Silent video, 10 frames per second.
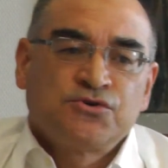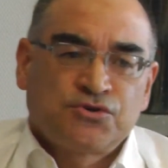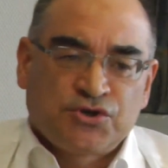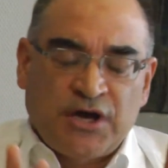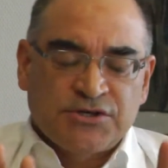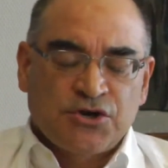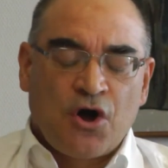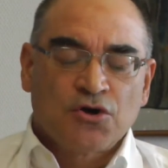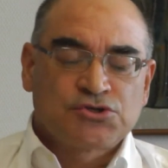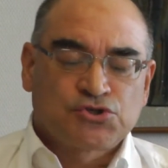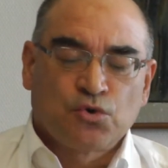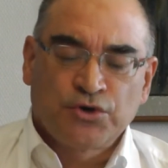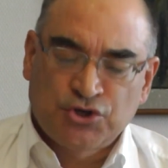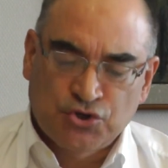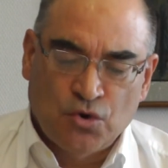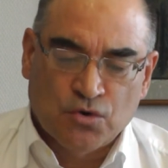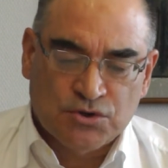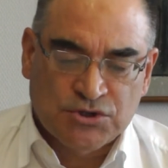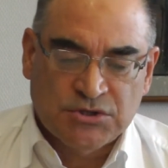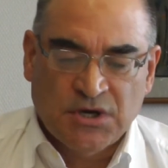To cut a long story
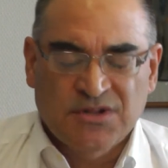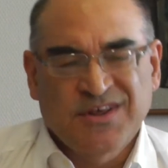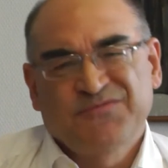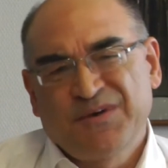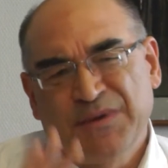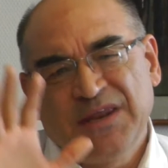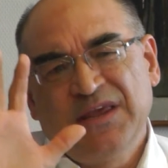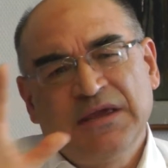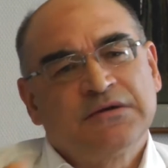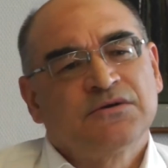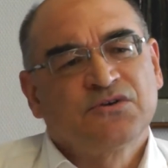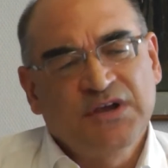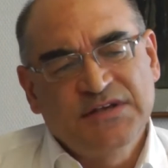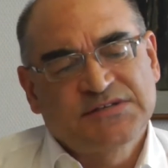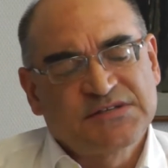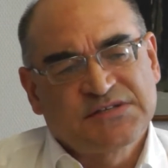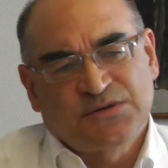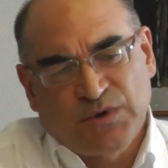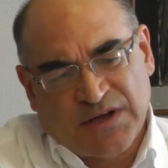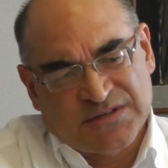short, there are many
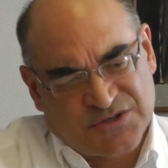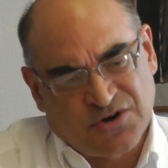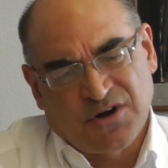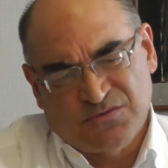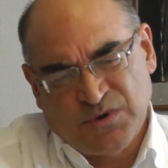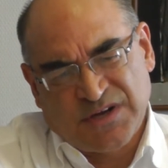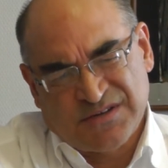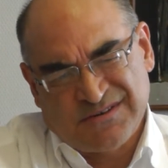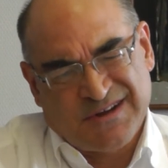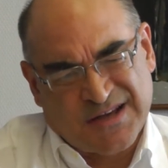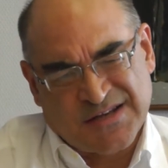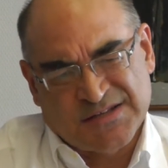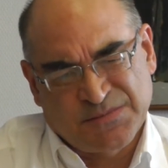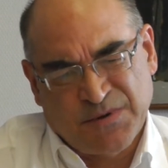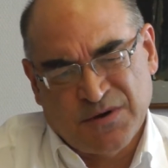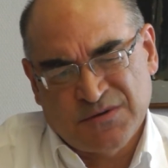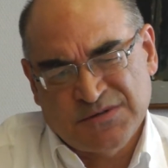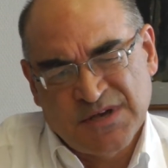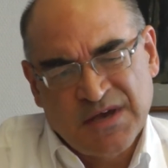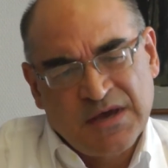reasons, and we can, I
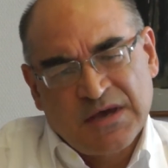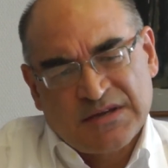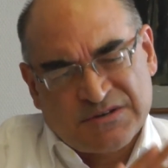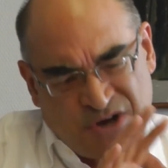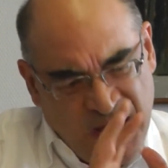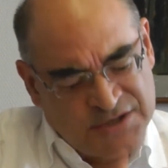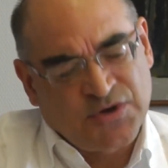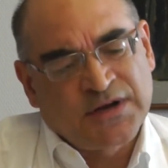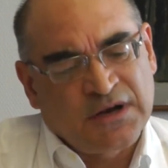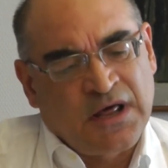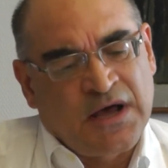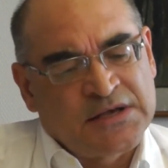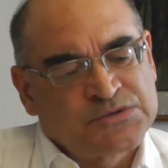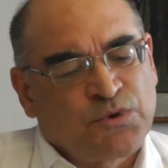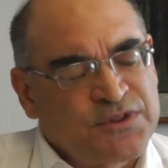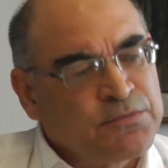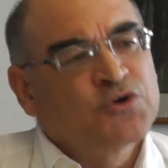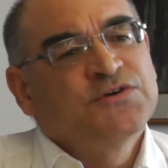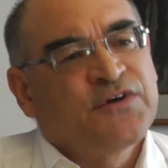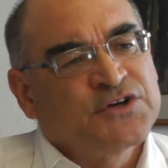suppose, try to analyze what the
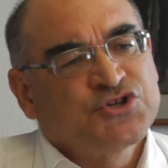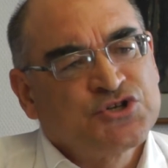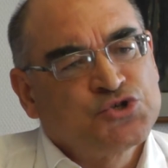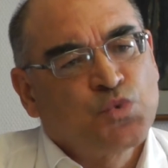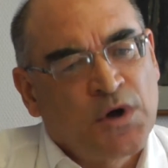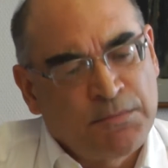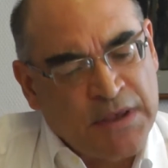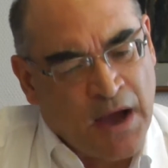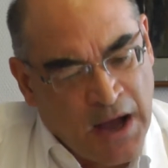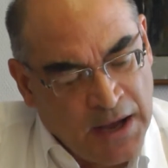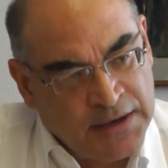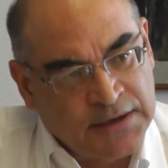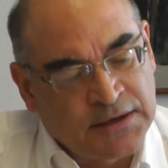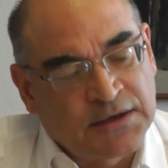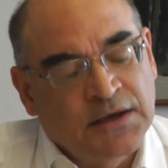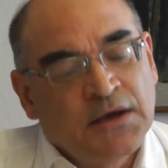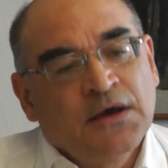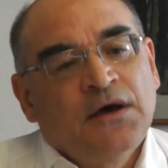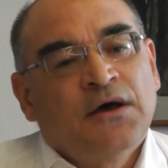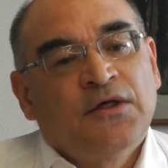motivations were behind
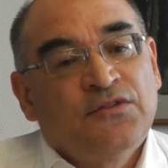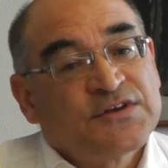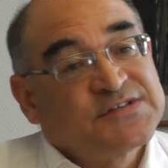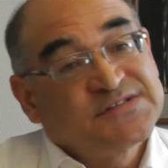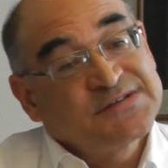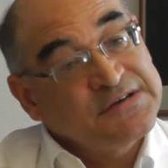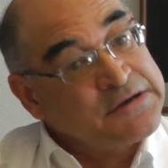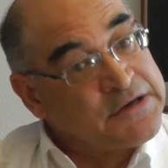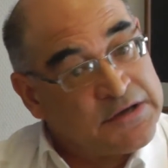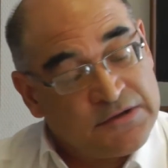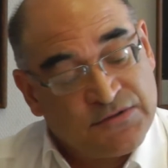this